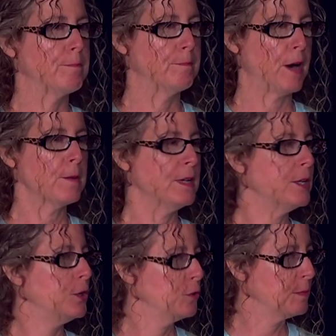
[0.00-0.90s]
part of being
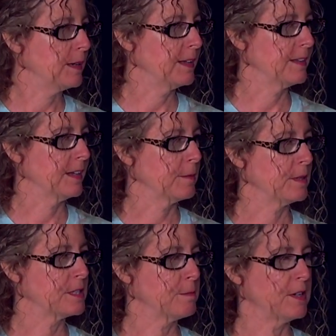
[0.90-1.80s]
human, I think, but yeah.
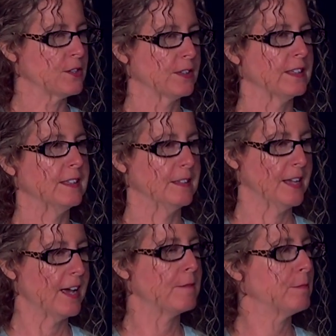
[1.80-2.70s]
especially,
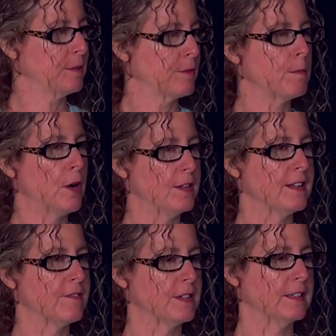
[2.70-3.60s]
yeah, but Vermont
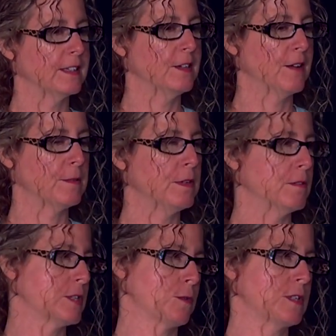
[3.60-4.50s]
definitely you have to be
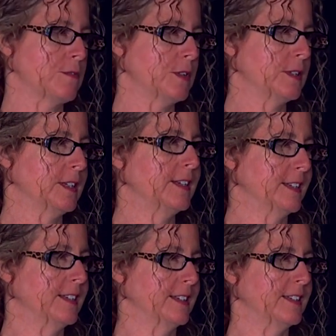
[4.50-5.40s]
resourceful.
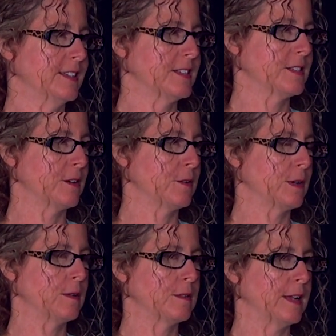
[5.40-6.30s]
Yes. So,
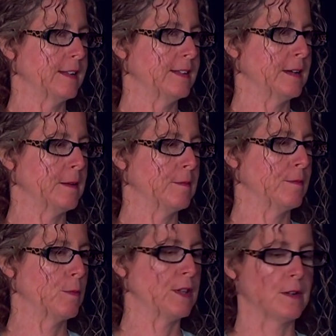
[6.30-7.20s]
and, and uh,
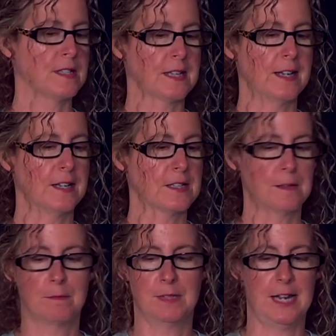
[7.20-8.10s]
whether it's getting
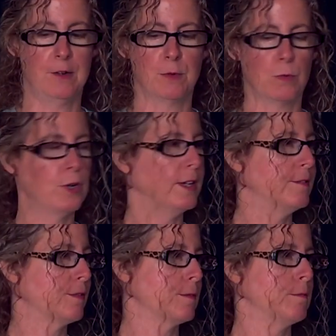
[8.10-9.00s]
some downed wood
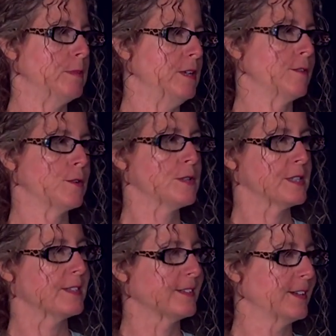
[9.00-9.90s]
from
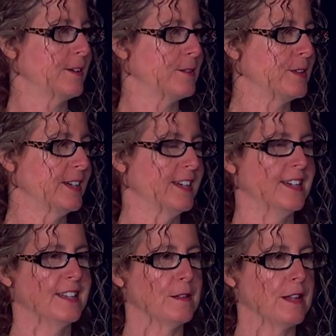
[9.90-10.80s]
beavers, you know,
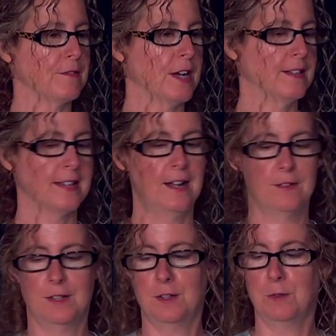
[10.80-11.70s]
that they've cut down
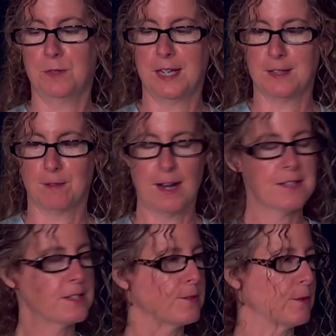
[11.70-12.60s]
and then you take the
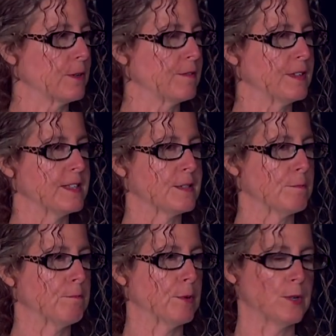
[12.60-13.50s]
rest, or if it's
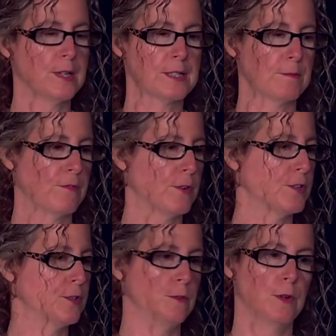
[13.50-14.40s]
right. burning some
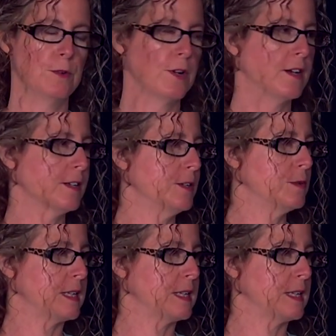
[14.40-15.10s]
furniture you know you're not going to use